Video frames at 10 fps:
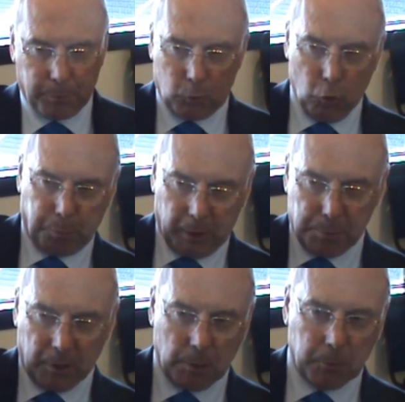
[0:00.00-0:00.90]
two
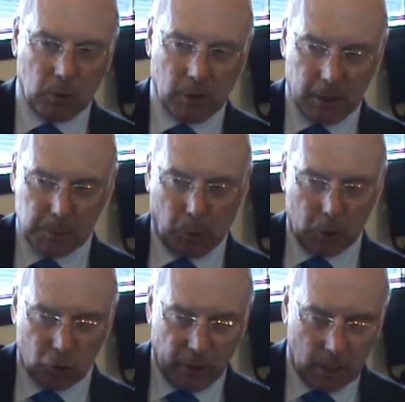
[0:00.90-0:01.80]
policemen come down, and this boy
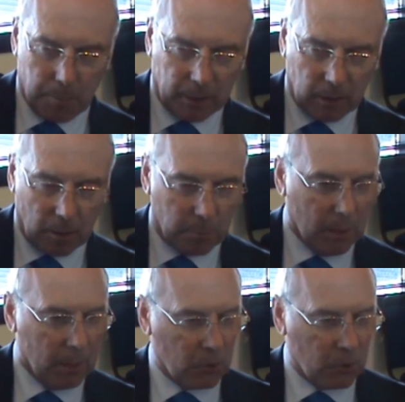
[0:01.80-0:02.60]
was right in the middle of them,